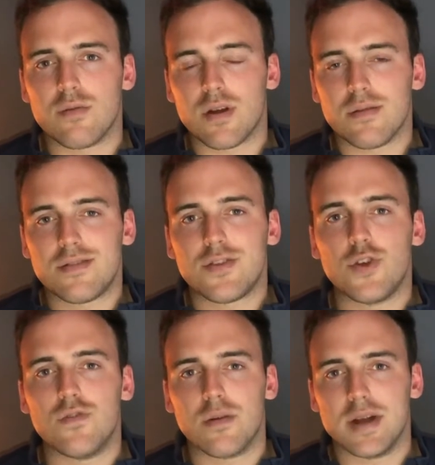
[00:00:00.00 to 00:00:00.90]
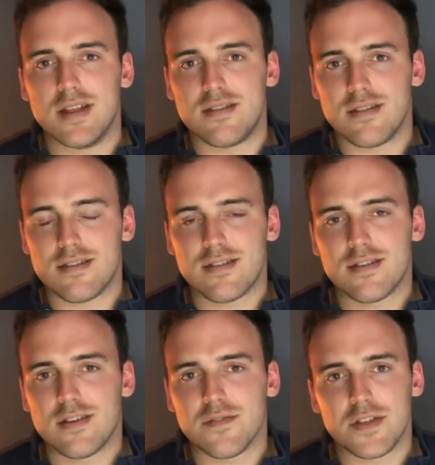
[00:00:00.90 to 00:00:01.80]
it was too reminiscent
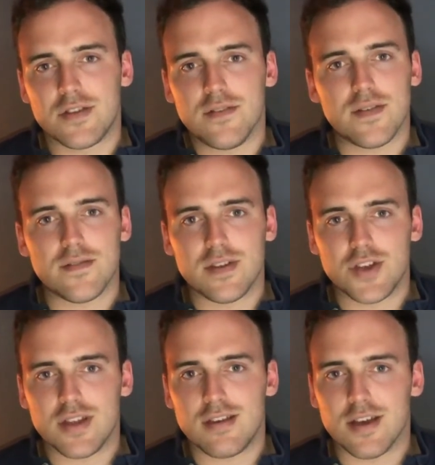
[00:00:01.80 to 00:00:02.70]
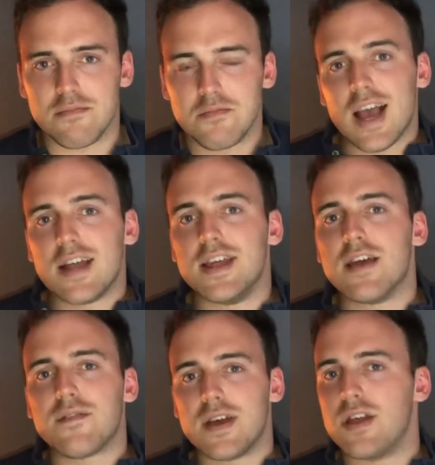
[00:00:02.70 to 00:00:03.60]
of the 250 GTO. And the
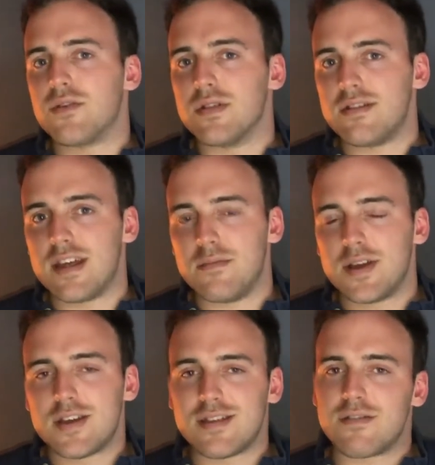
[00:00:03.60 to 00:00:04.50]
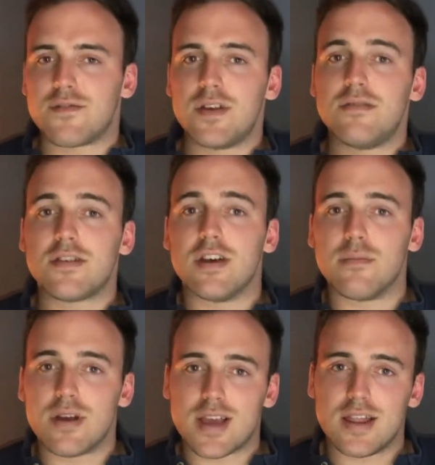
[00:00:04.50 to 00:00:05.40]
FIA thought the same. They refused to
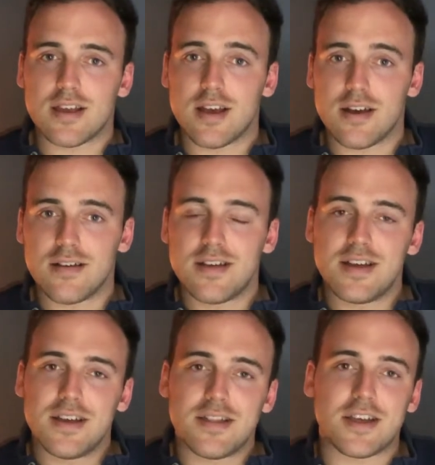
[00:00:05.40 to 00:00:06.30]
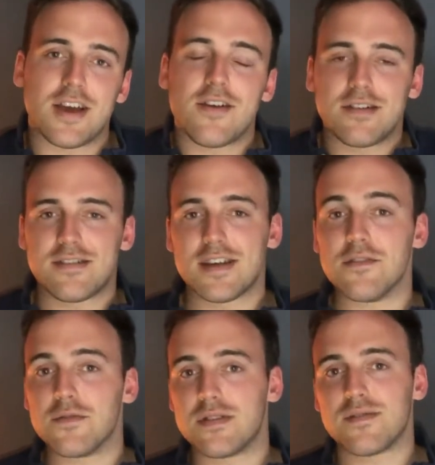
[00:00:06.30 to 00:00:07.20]
homologate the car. The car itself
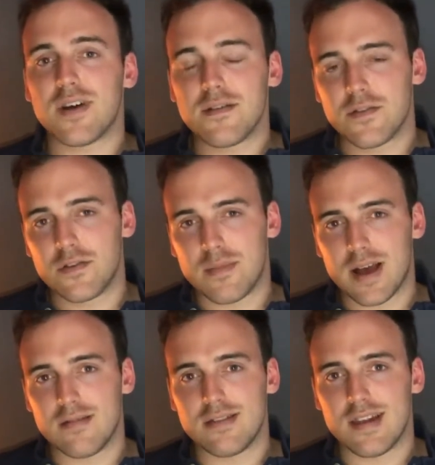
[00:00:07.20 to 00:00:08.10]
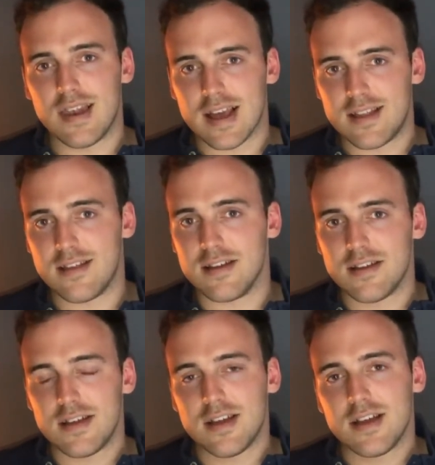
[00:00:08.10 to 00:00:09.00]
was £500 lighter
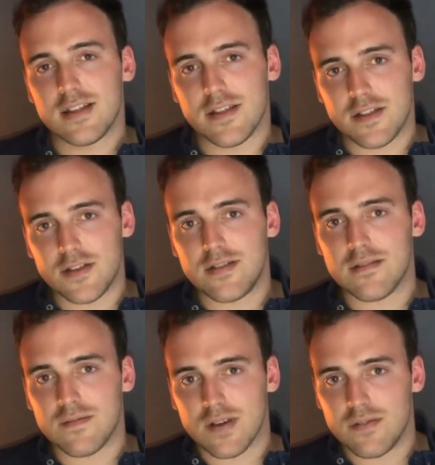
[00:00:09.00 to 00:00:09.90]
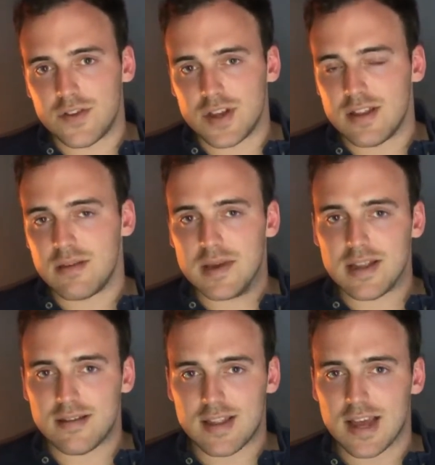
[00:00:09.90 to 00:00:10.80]
than the 275 GTB as
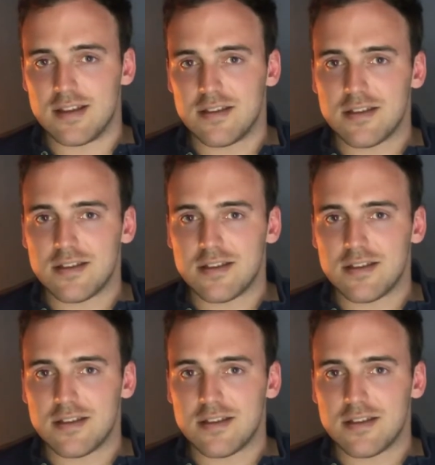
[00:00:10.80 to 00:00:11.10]
standard,